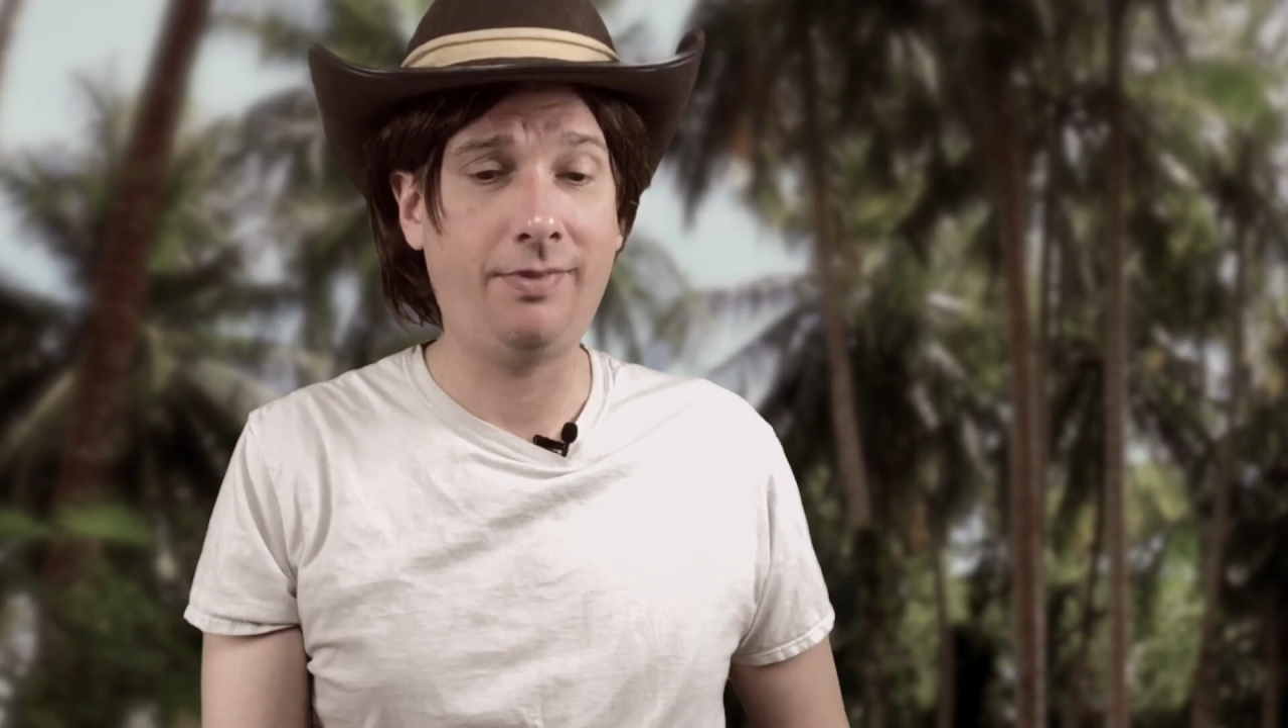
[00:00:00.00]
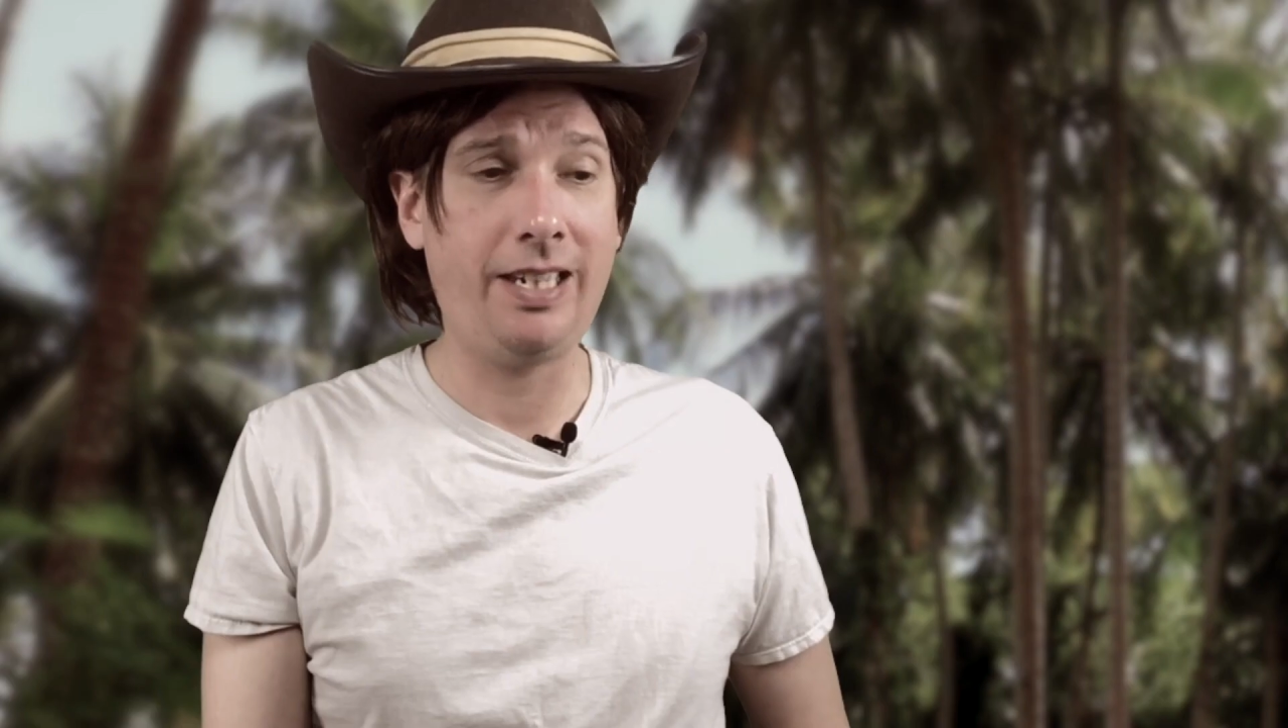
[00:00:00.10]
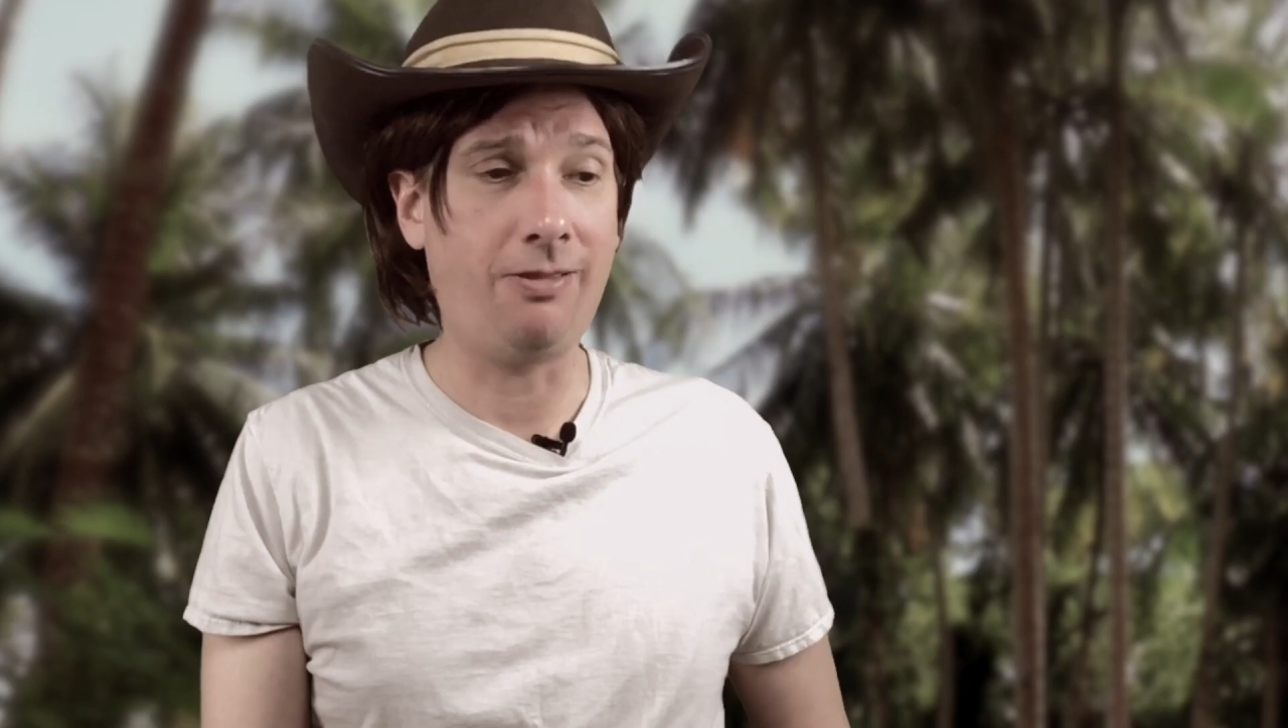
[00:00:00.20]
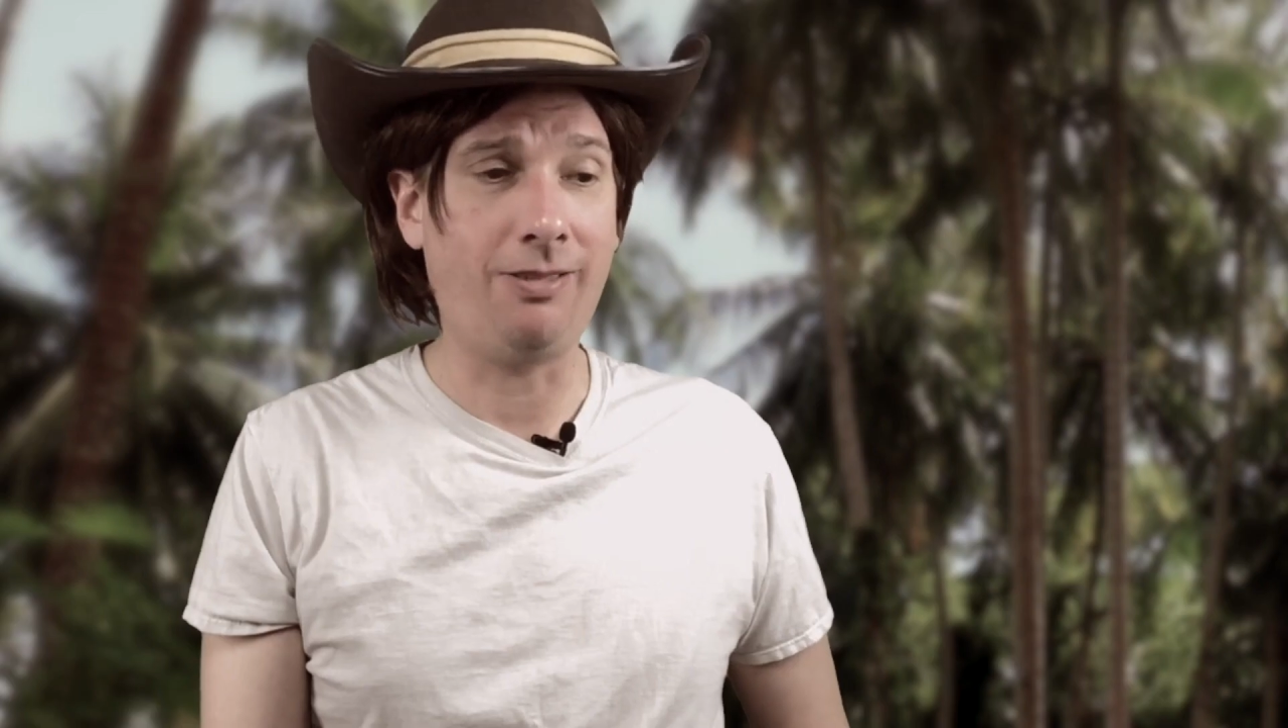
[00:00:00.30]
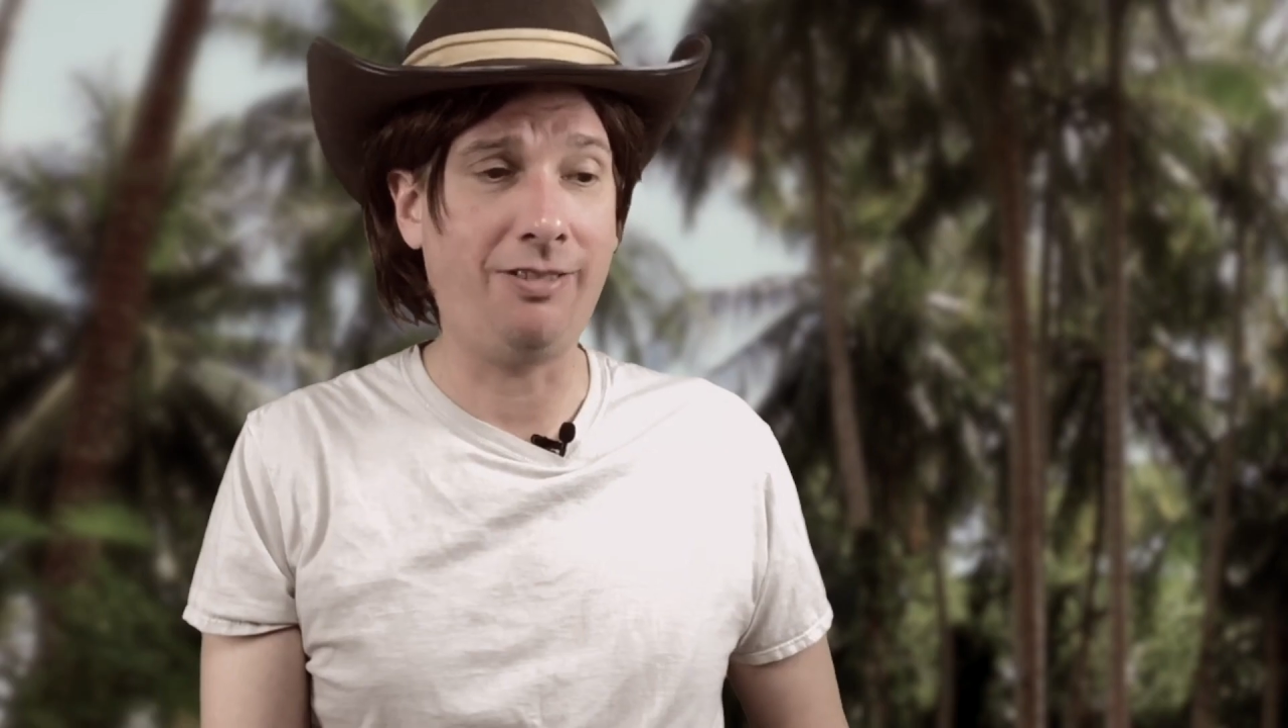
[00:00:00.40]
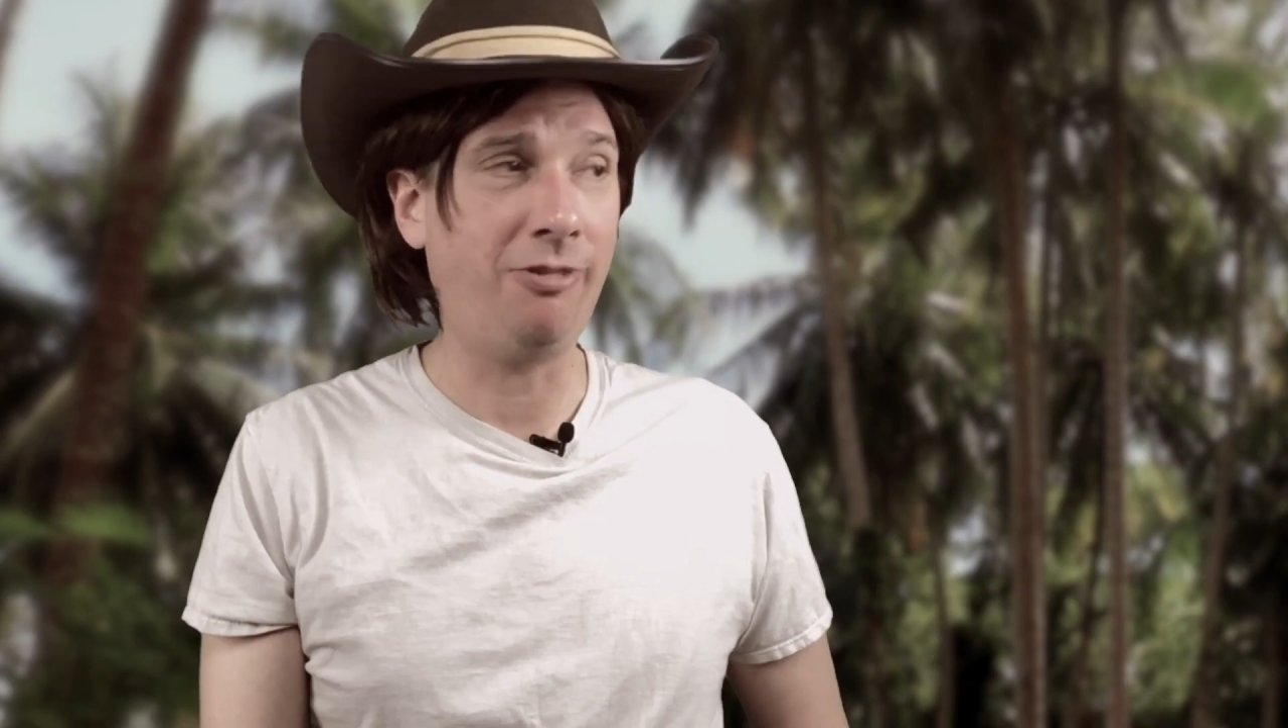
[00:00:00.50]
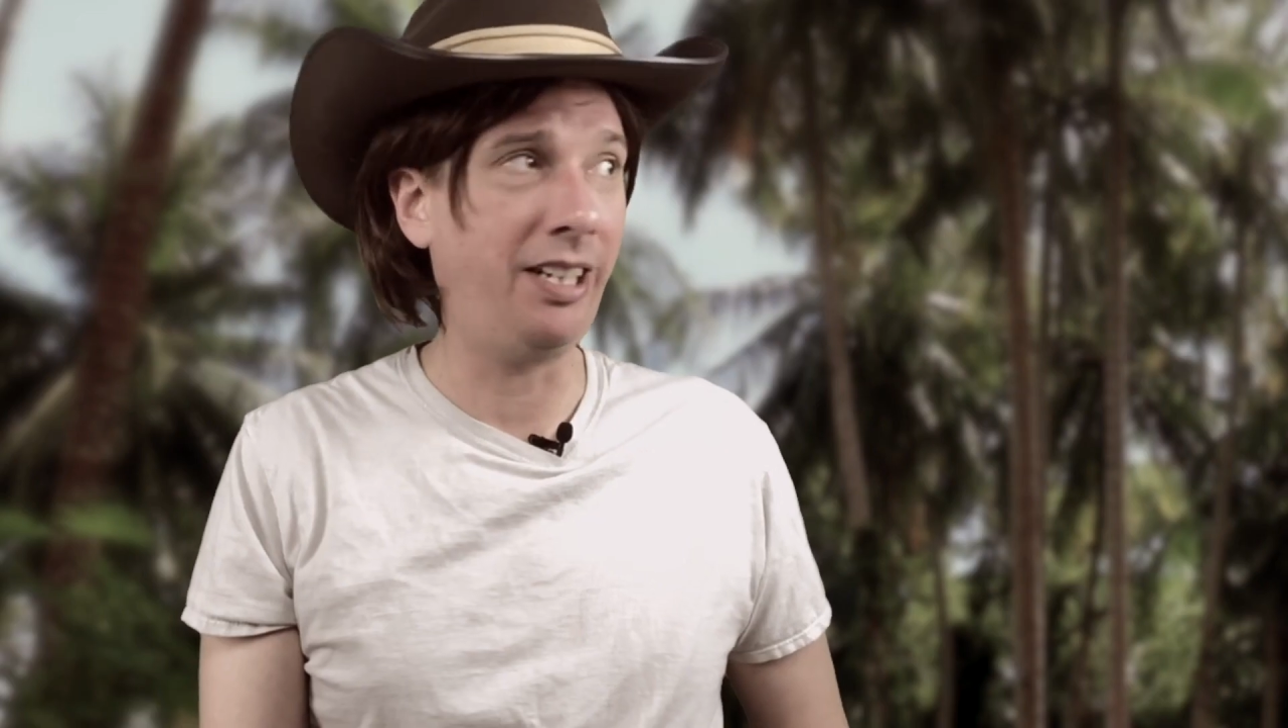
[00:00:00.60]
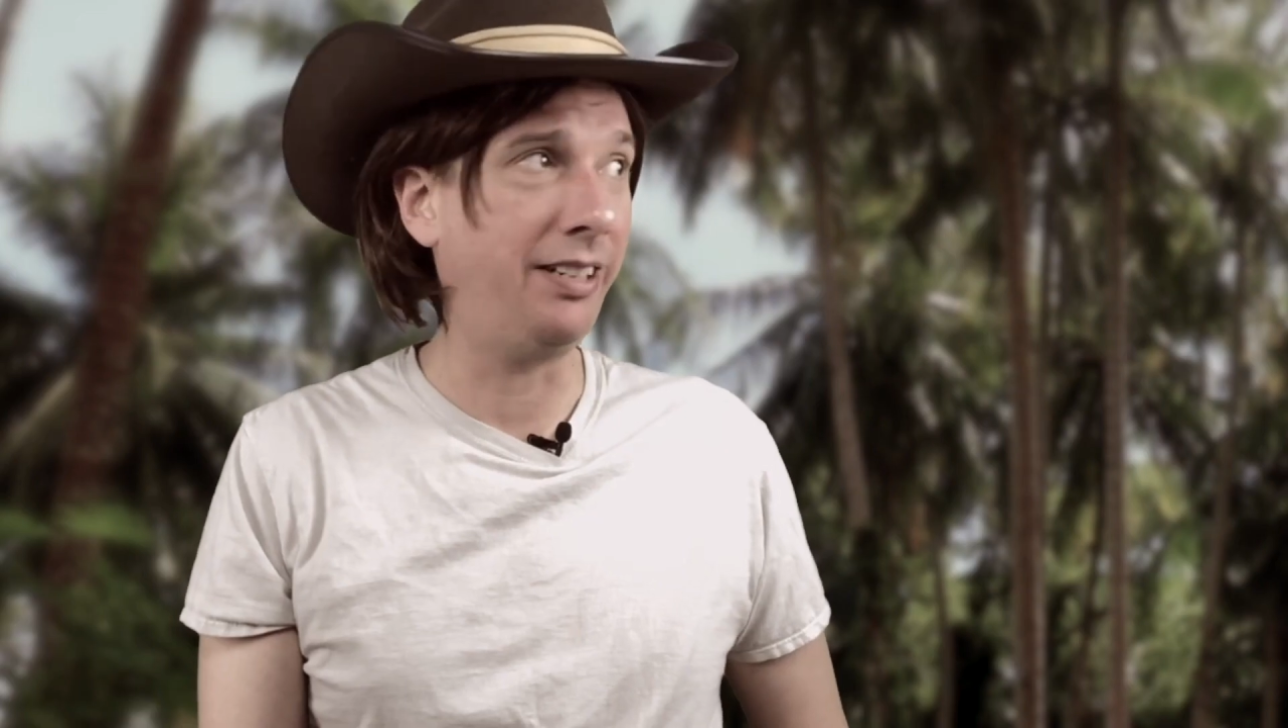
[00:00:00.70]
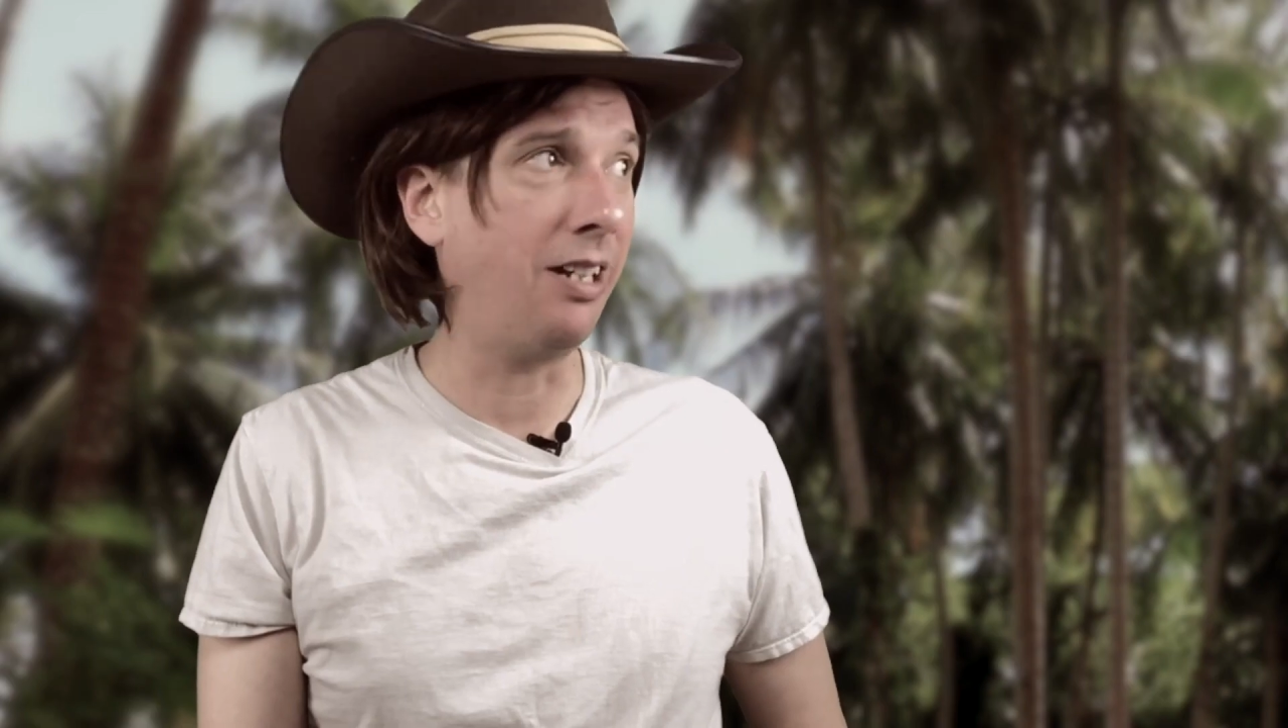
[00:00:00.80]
Dear, if we eat